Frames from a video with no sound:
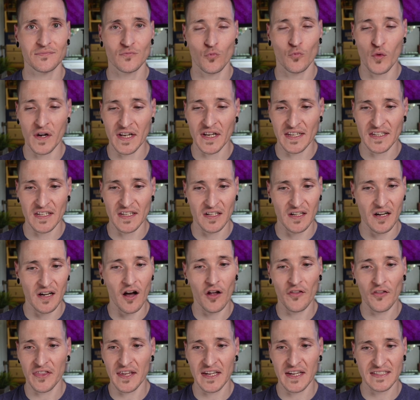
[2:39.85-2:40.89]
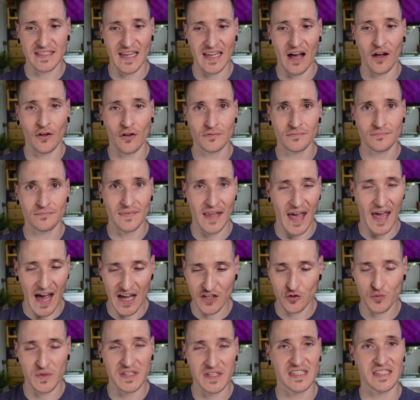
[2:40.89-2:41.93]
We need to call things out
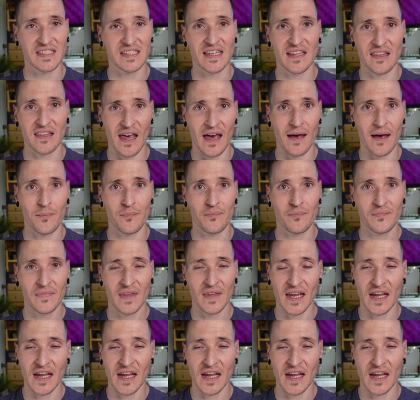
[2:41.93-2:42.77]
as we see them,